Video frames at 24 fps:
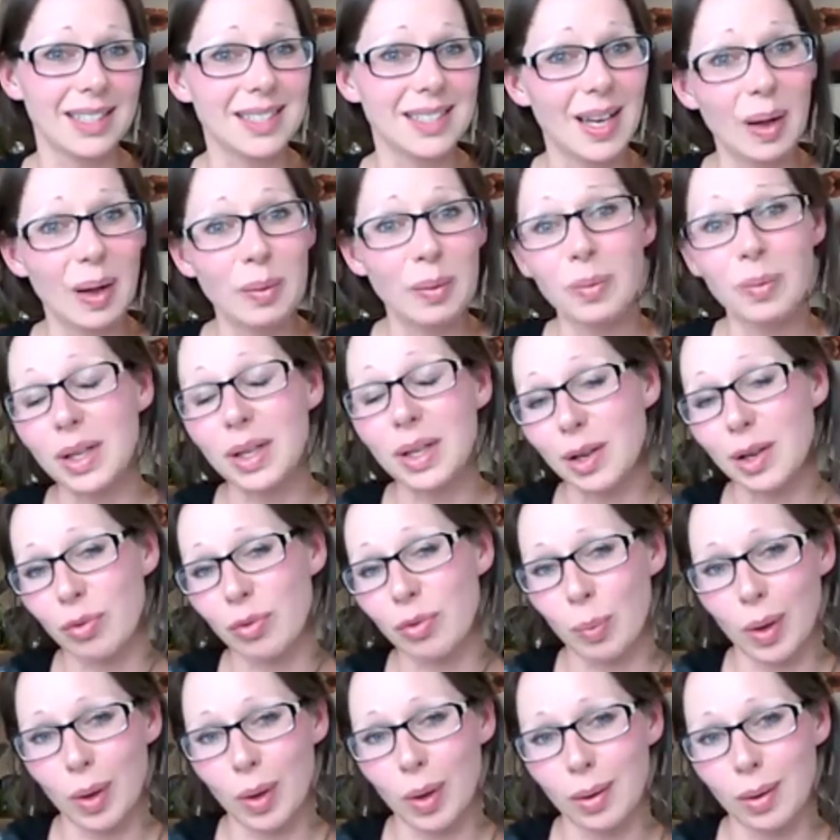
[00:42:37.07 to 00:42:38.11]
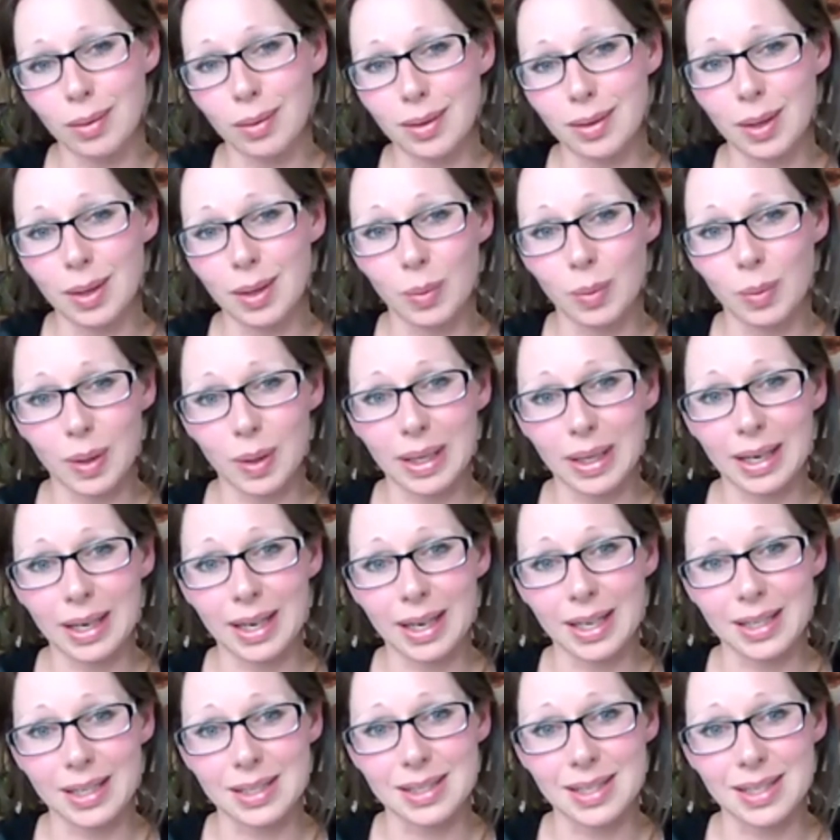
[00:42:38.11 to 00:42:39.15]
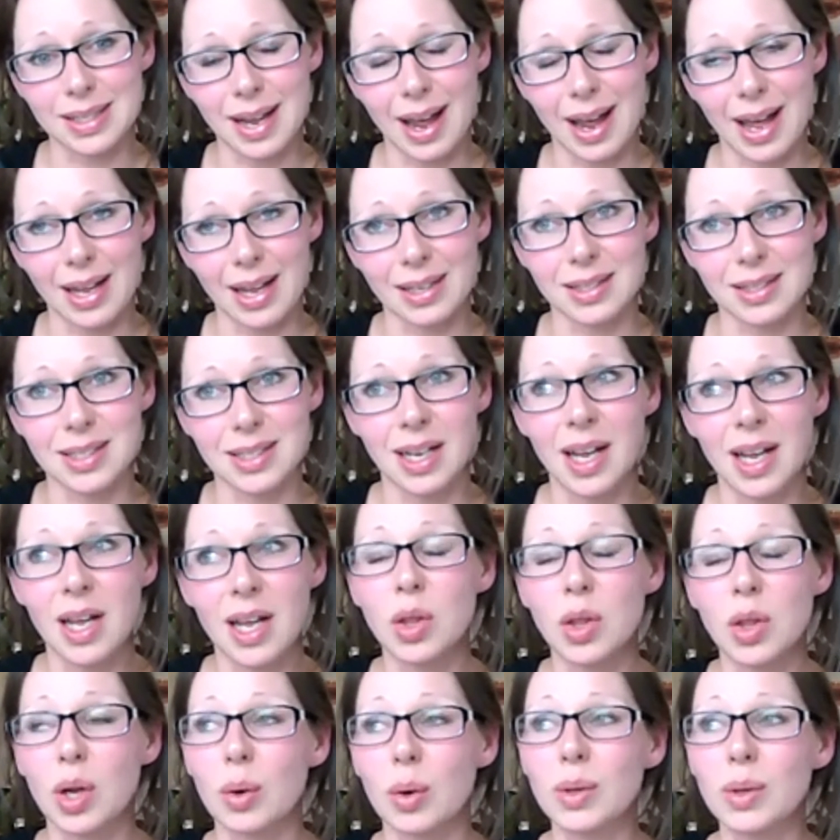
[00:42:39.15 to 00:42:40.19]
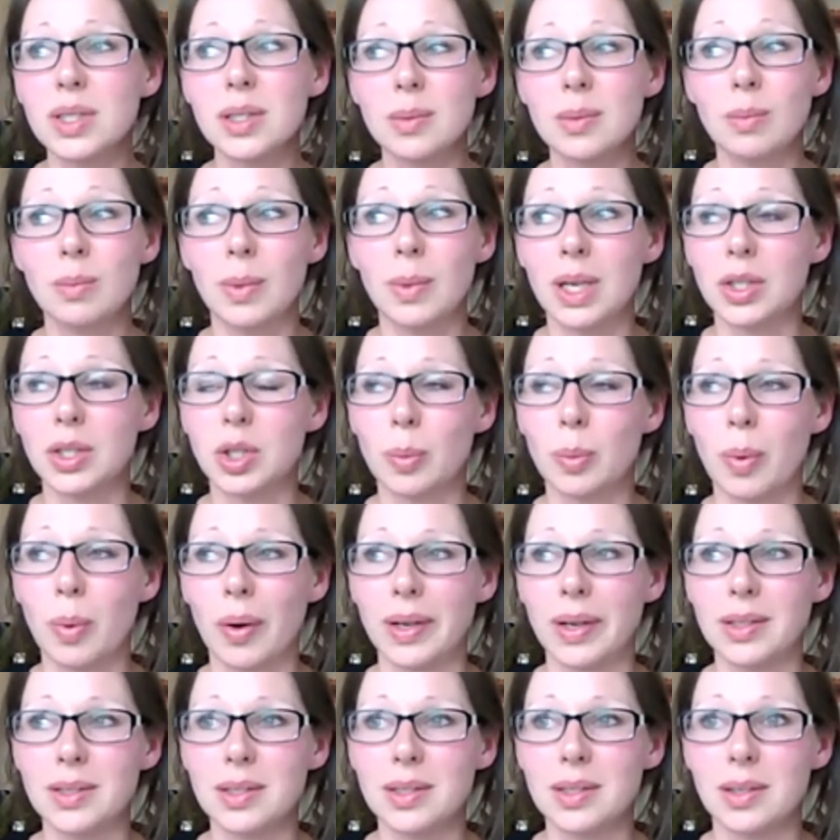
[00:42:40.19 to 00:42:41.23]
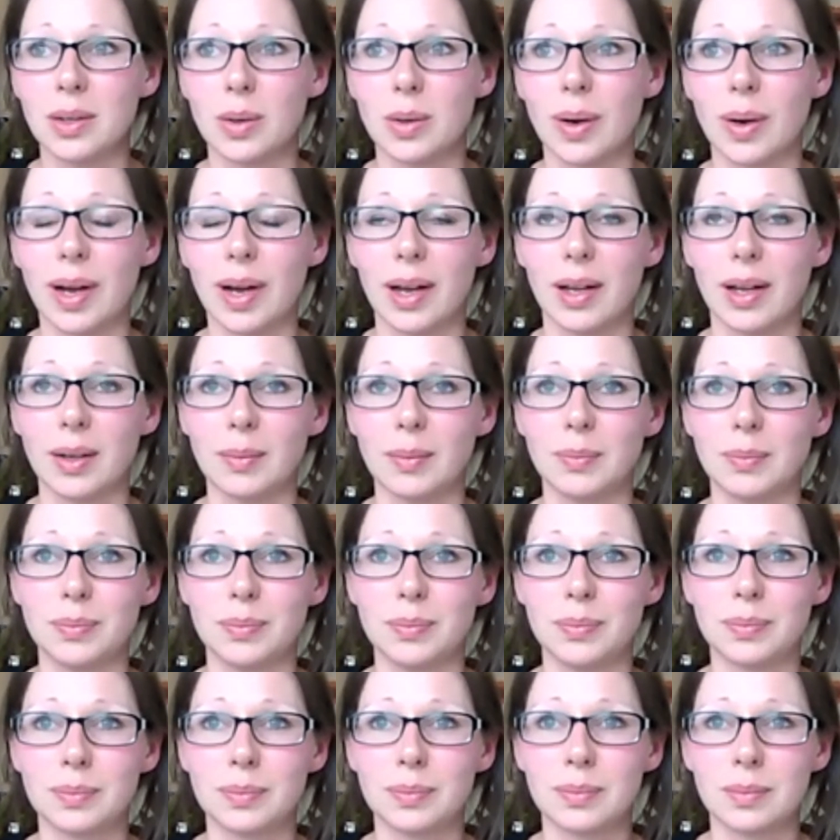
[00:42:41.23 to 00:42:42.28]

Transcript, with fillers: it's unbelievable. It really is. And there was some major points though. Um,